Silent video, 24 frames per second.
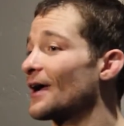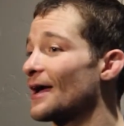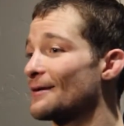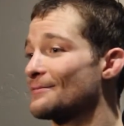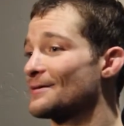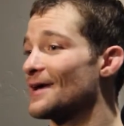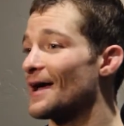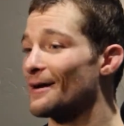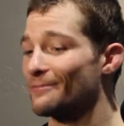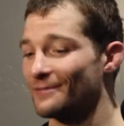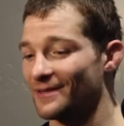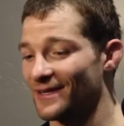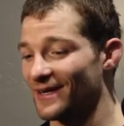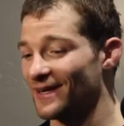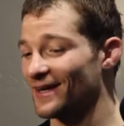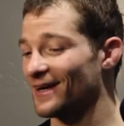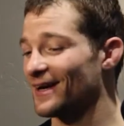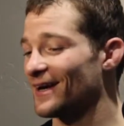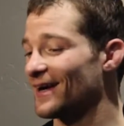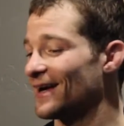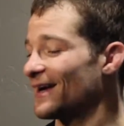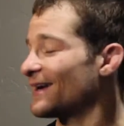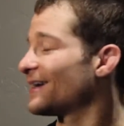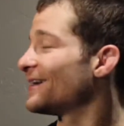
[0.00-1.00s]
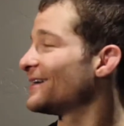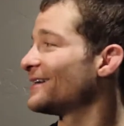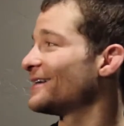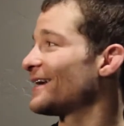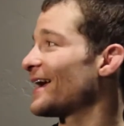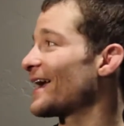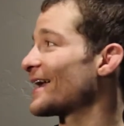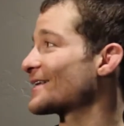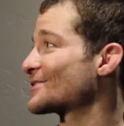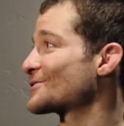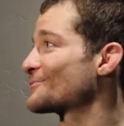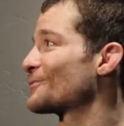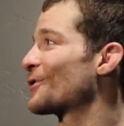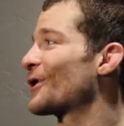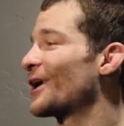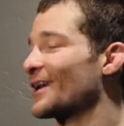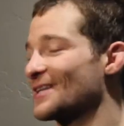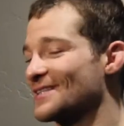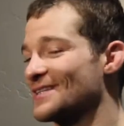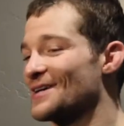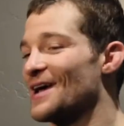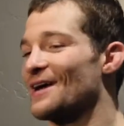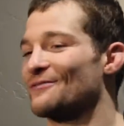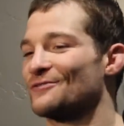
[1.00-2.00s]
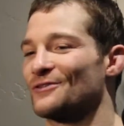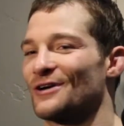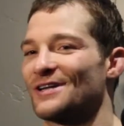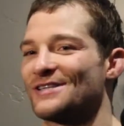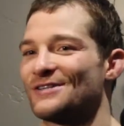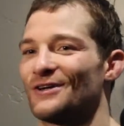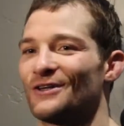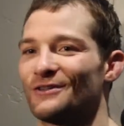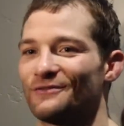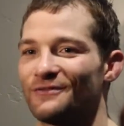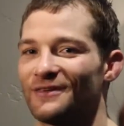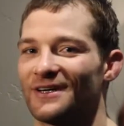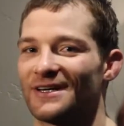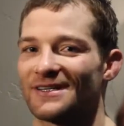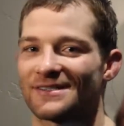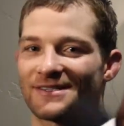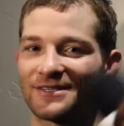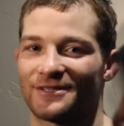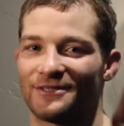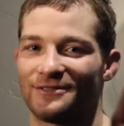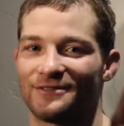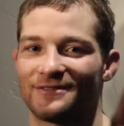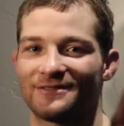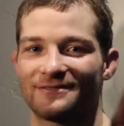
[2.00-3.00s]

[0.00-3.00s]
I'd be happy to answer more honestly after I saw the fight. So.